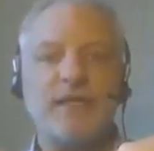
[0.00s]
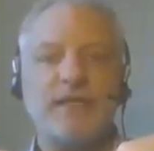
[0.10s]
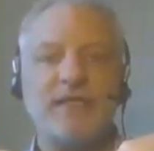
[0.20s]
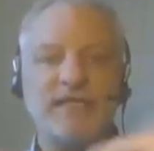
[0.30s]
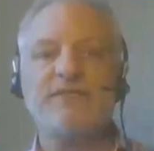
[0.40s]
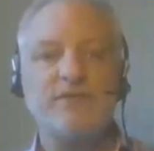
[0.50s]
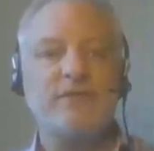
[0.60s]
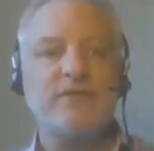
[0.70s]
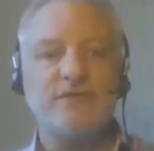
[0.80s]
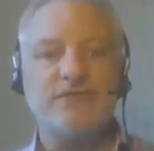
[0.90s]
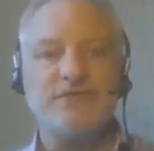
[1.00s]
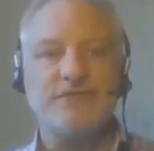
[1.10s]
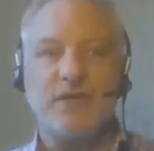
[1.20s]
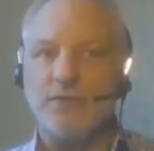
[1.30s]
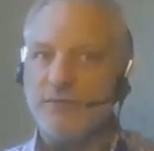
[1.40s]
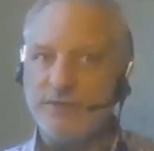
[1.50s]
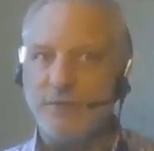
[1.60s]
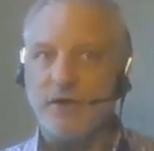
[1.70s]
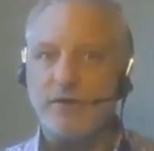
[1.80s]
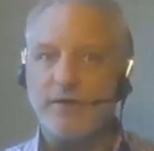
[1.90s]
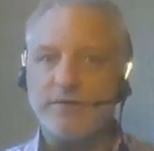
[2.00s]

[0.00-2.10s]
and this is going to just not always work.